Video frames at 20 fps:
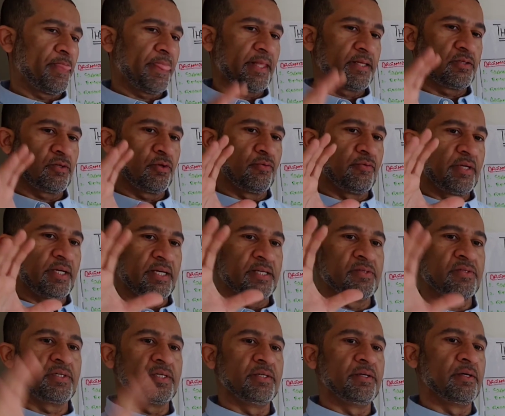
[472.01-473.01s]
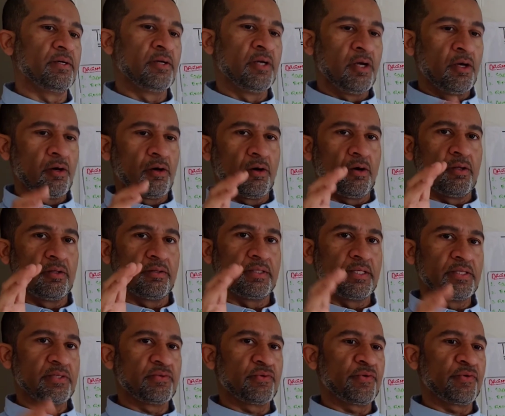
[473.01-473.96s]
So we consider all these